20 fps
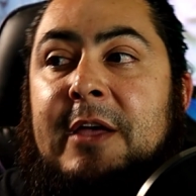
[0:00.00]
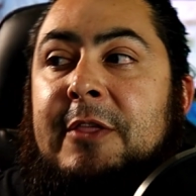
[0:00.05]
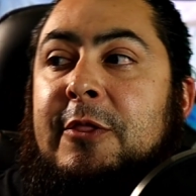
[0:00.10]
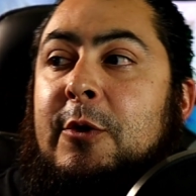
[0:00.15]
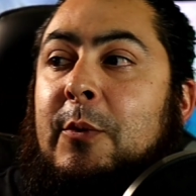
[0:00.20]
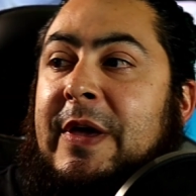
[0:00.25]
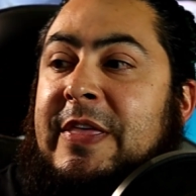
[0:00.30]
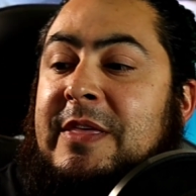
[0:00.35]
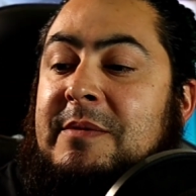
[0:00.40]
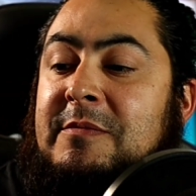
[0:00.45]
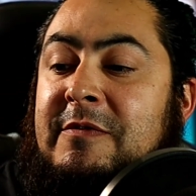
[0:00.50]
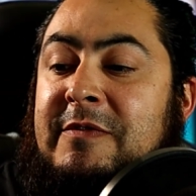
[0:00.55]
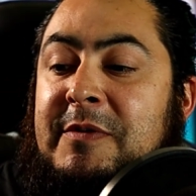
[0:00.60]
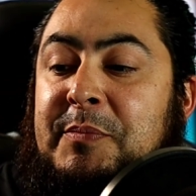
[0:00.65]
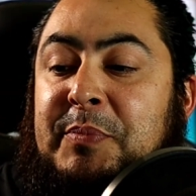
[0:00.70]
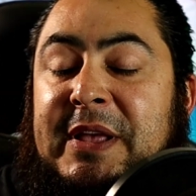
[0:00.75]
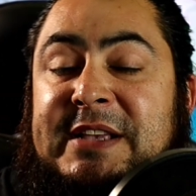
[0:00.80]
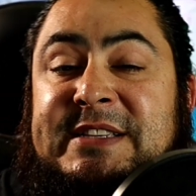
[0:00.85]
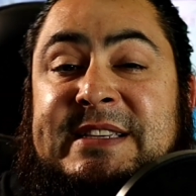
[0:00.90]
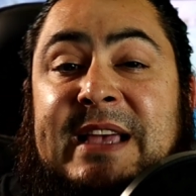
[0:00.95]
The way the movie
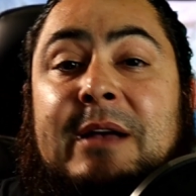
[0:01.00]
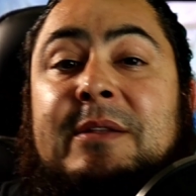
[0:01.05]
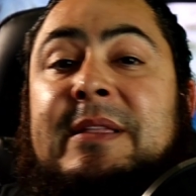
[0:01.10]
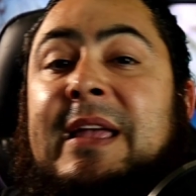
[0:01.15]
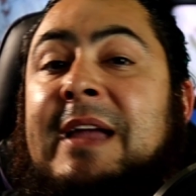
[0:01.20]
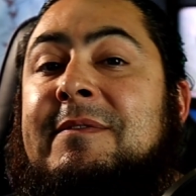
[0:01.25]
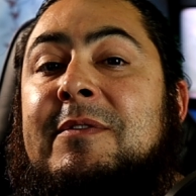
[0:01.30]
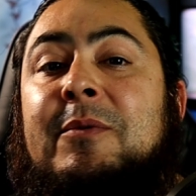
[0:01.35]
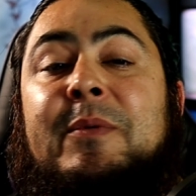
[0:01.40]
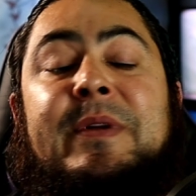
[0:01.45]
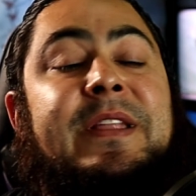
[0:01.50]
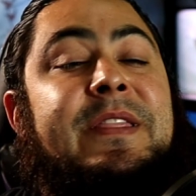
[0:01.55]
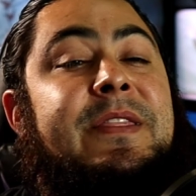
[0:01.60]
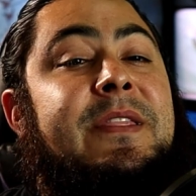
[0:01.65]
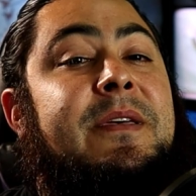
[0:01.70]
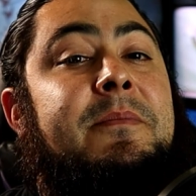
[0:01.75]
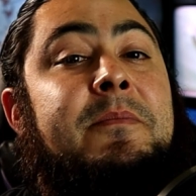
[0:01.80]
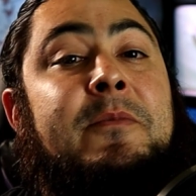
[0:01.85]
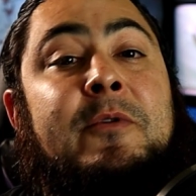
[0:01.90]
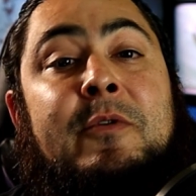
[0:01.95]
plays out, everyone in
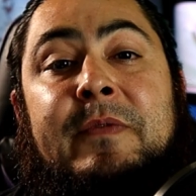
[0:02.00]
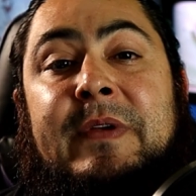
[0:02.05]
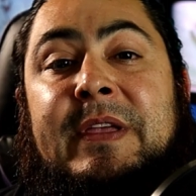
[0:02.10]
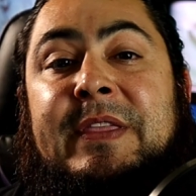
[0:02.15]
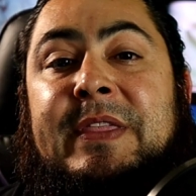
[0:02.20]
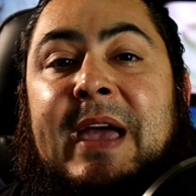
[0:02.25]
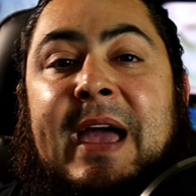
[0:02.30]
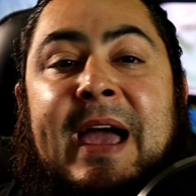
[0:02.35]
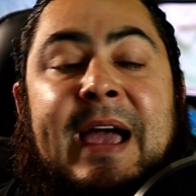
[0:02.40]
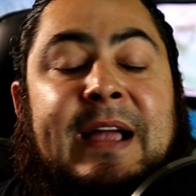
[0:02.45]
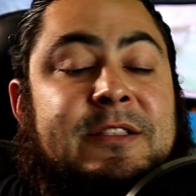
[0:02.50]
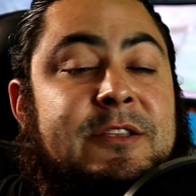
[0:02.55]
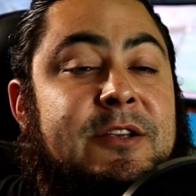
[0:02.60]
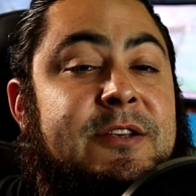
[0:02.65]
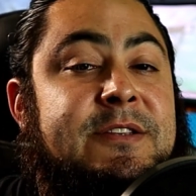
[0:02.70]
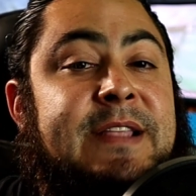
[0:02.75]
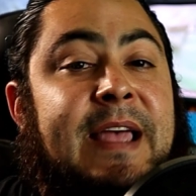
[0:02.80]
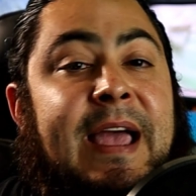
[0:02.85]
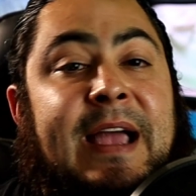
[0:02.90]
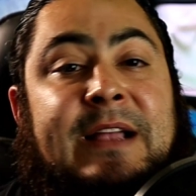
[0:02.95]
the movie, the
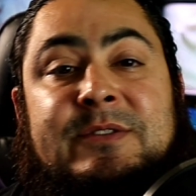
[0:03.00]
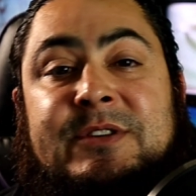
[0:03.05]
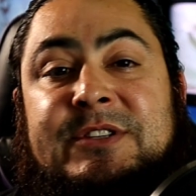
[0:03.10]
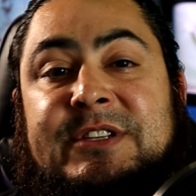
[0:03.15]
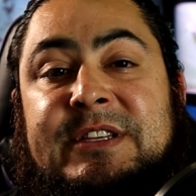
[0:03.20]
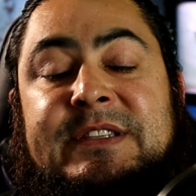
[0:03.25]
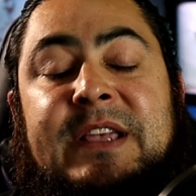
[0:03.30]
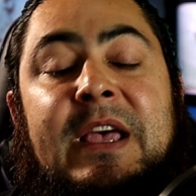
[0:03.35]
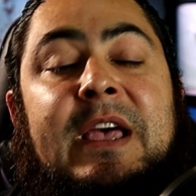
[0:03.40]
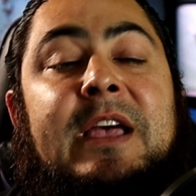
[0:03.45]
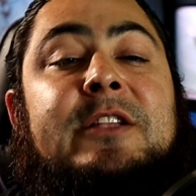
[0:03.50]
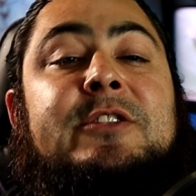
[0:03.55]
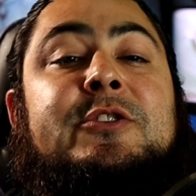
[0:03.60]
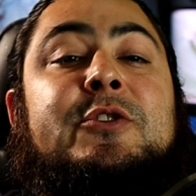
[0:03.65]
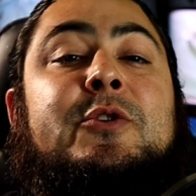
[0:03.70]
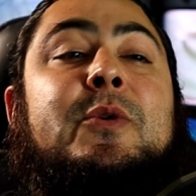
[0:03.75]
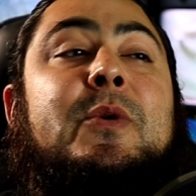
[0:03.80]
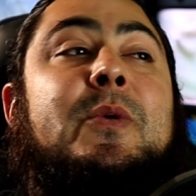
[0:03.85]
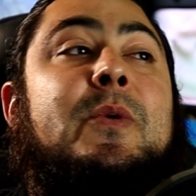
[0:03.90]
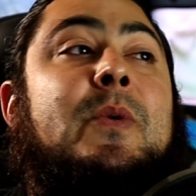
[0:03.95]
actors, the actresses,
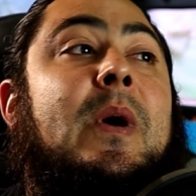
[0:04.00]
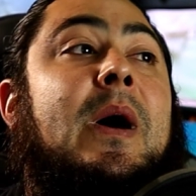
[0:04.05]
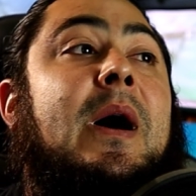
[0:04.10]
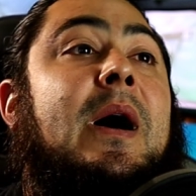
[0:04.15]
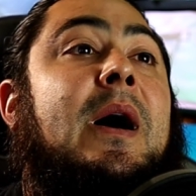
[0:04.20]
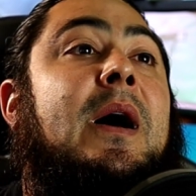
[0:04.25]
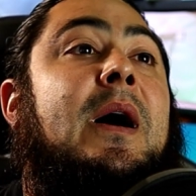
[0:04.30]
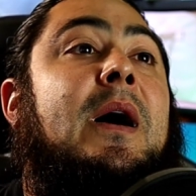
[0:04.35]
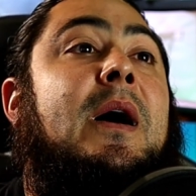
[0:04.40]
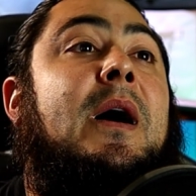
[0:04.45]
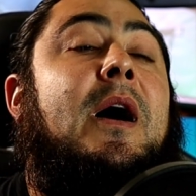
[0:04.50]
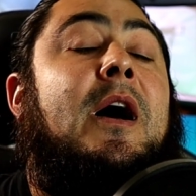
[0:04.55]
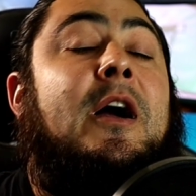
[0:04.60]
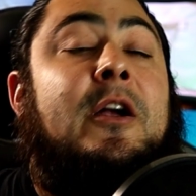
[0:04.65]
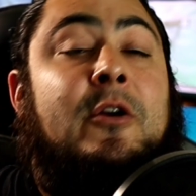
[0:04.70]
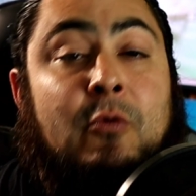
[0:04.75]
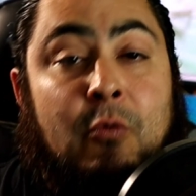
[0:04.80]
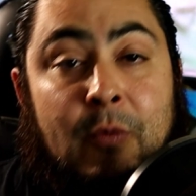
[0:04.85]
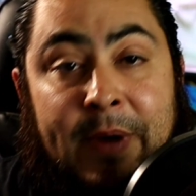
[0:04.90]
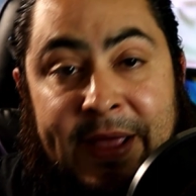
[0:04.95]
do
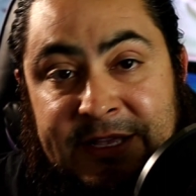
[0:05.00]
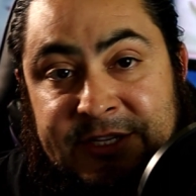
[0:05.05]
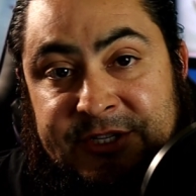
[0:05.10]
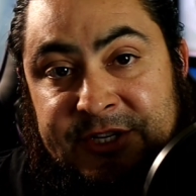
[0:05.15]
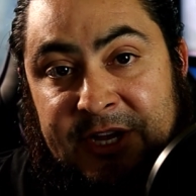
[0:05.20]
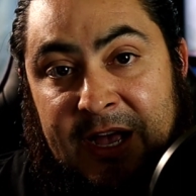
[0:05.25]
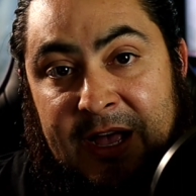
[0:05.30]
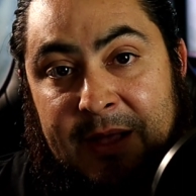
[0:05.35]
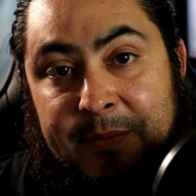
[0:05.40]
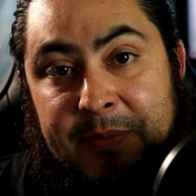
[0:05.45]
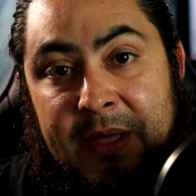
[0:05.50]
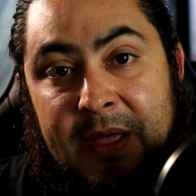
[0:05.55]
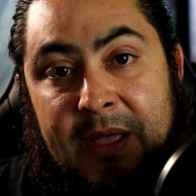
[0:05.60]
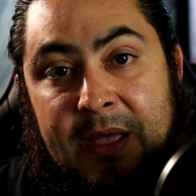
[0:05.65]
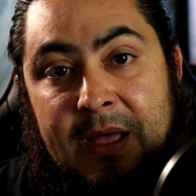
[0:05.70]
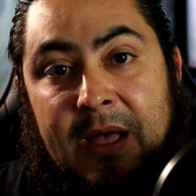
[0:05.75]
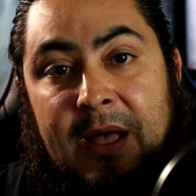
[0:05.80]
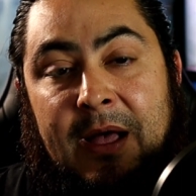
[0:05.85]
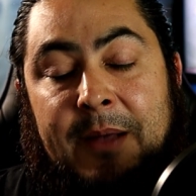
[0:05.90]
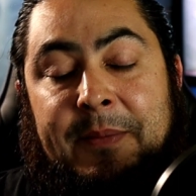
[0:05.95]
a great job,
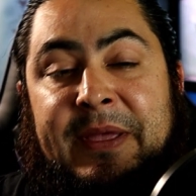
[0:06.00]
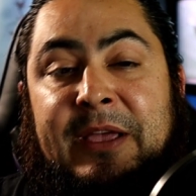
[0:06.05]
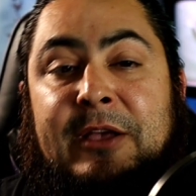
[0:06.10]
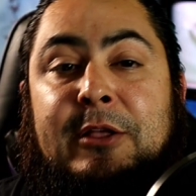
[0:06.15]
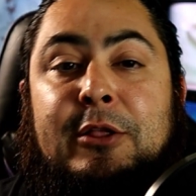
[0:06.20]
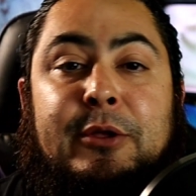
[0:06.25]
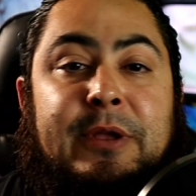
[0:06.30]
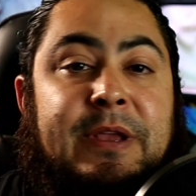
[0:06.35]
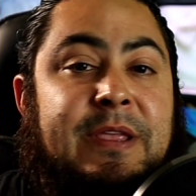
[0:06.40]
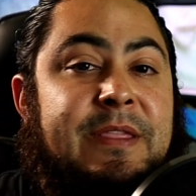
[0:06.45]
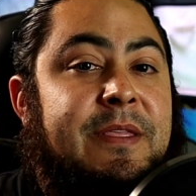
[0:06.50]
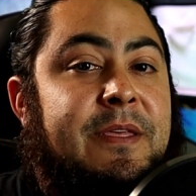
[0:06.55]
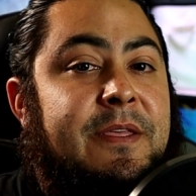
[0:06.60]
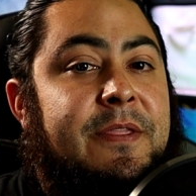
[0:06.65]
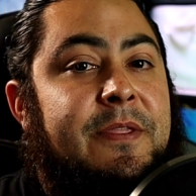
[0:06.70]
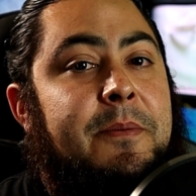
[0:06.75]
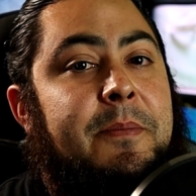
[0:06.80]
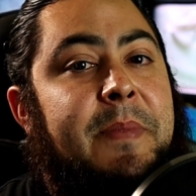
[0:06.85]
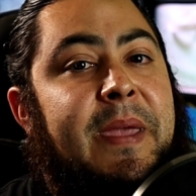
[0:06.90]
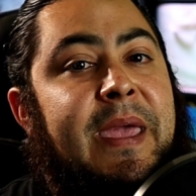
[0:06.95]
including
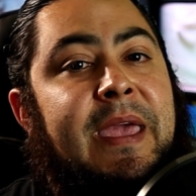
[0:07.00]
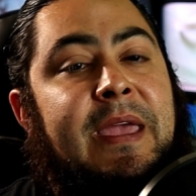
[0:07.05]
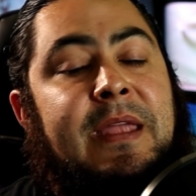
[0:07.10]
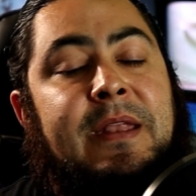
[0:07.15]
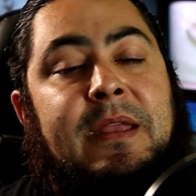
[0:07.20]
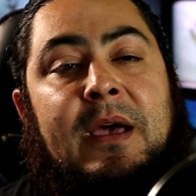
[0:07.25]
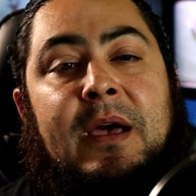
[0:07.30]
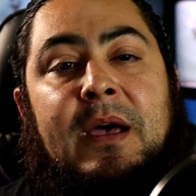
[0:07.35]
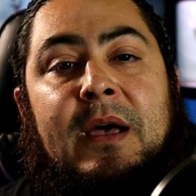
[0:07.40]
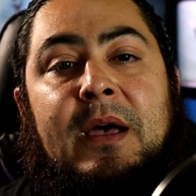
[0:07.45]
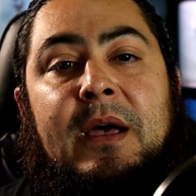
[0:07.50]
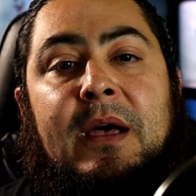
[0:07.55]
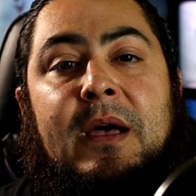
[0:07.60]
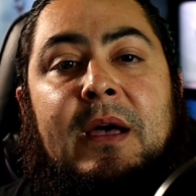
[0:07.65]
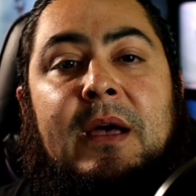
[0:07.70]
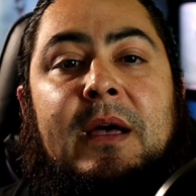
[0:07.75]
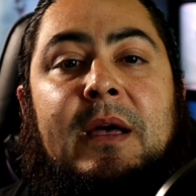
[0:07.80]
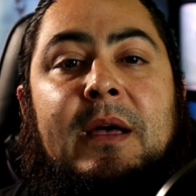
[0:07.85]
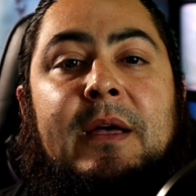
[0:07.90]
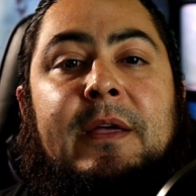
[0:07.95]
the main
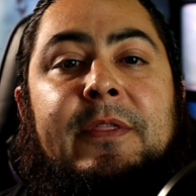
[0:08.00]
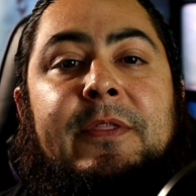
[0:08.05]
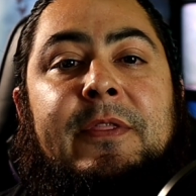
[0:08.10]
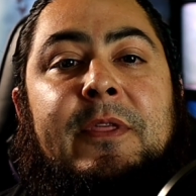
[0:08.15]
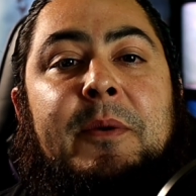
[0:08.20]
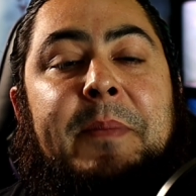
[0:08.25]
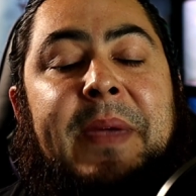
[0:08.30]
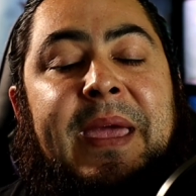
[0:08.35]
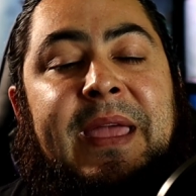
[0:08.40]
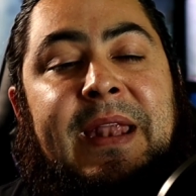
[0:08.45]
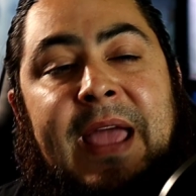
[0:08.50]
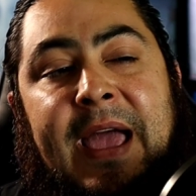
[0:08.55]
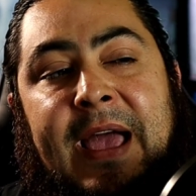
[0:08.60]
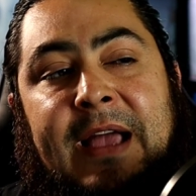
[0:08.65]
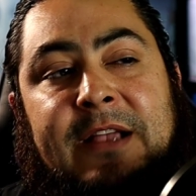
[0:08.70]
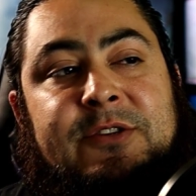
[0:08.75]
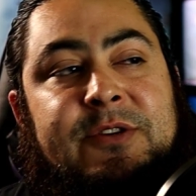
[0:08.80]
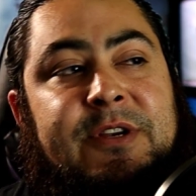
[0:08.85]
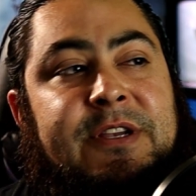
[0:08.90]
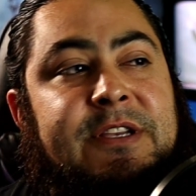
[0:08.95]

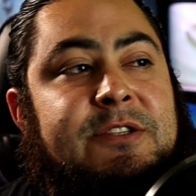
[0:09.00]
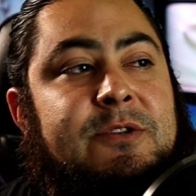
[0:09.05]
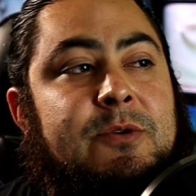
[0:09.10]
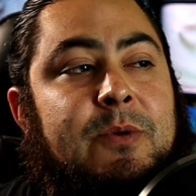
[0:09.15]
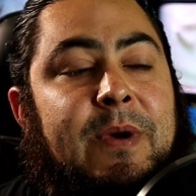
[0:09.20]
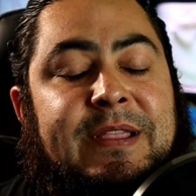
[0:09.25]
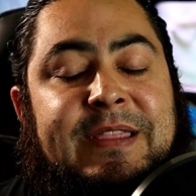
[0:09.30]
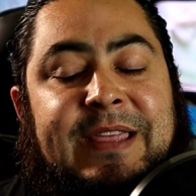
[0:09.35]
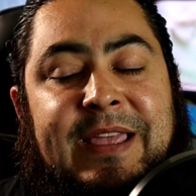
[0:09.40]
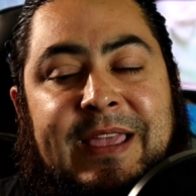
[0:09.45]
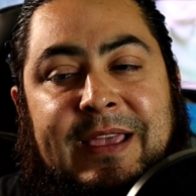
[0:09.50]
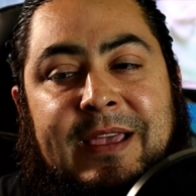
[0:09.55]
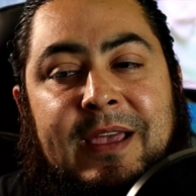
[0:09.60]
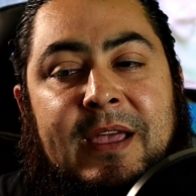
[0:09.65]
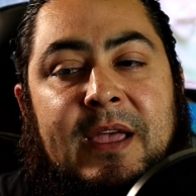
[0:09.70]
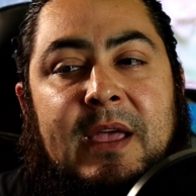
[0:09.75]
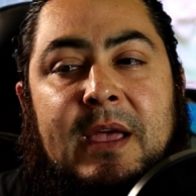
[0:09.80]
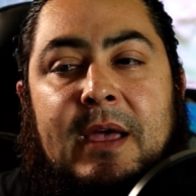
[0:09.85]
actress, who I think